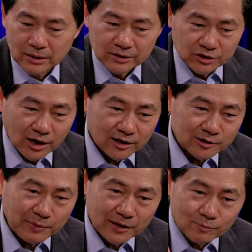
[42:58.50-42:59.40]
China
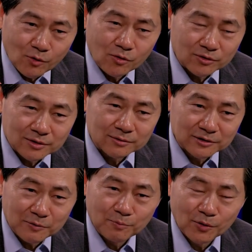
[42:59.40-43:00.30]
spend more to
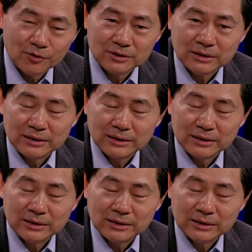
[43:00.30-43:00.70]
import